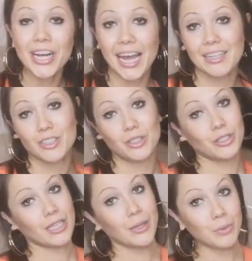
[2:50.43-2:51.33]
glad
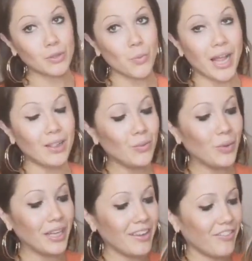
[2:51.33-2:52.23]
because it was well
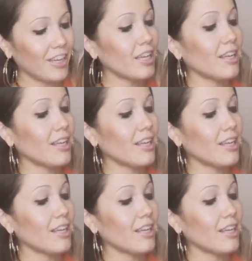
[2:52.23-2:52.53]
worth it.